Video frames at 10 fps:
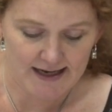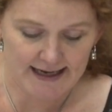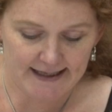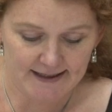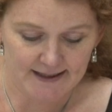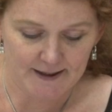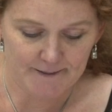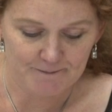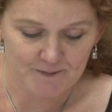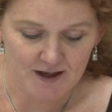
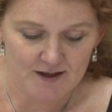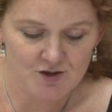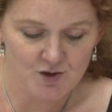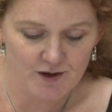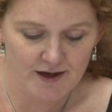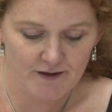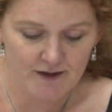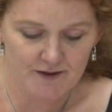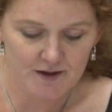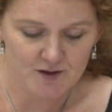And ensuring
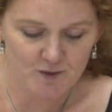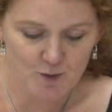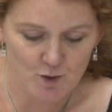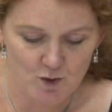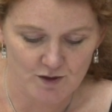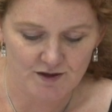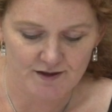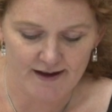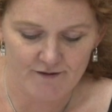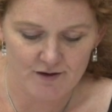that the support
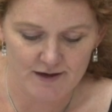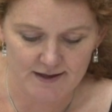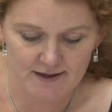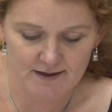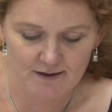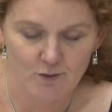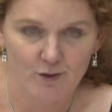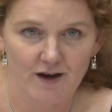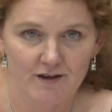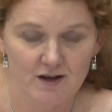never is
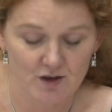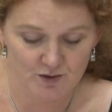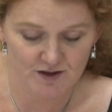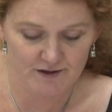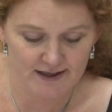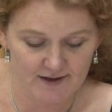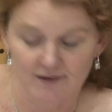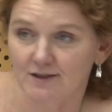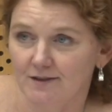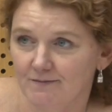where the user
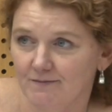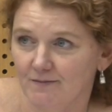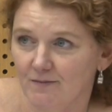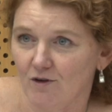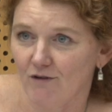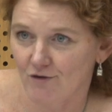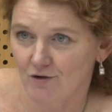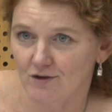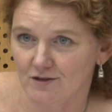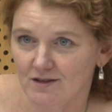isn't. Of
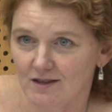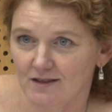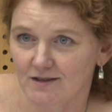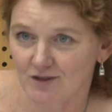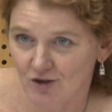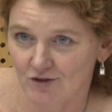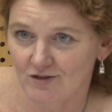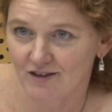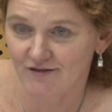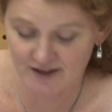course, it's
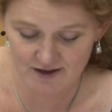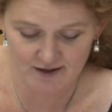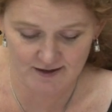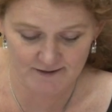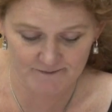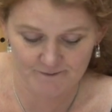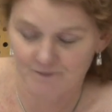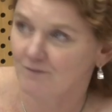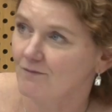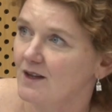cost efficient.
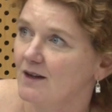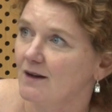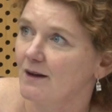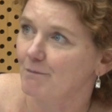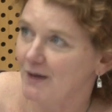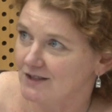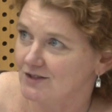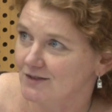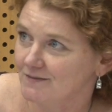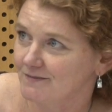
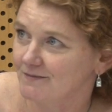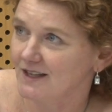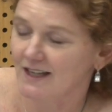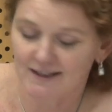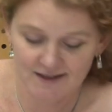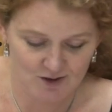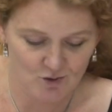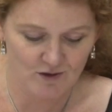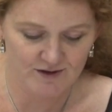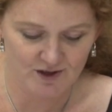But it's
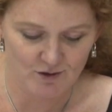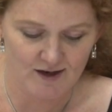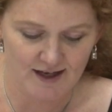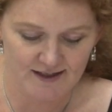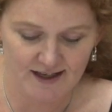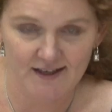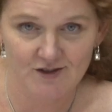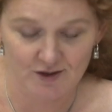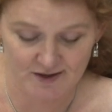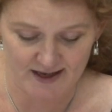also a
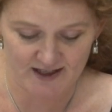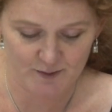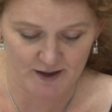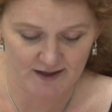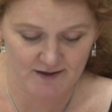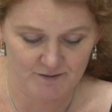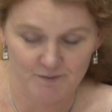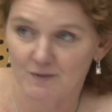dangerous aspect,